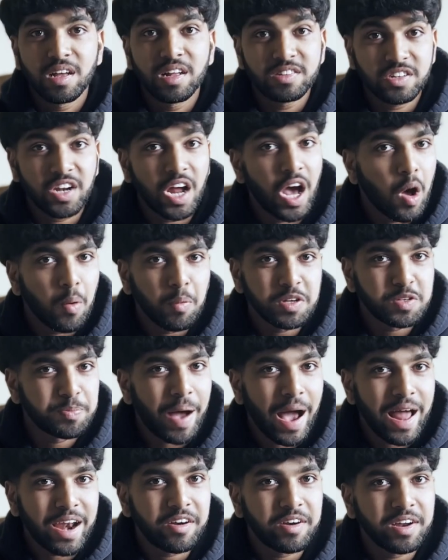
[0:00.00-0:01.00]
It's not always
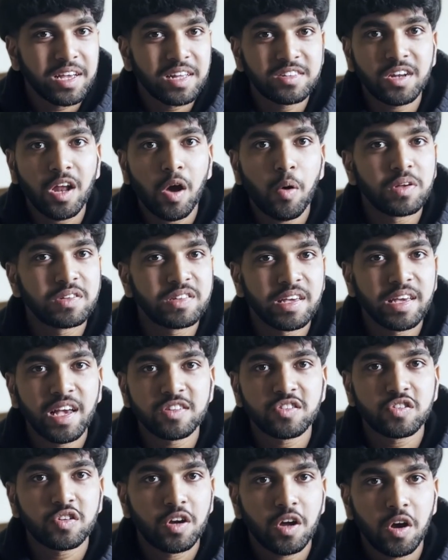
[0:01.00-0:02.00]
binary, it's not always a
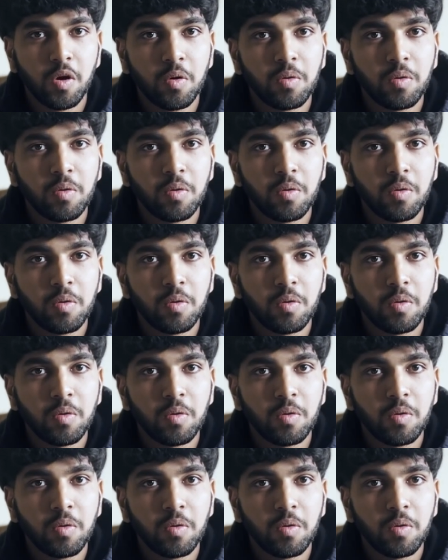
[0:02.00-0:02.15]
yes or no.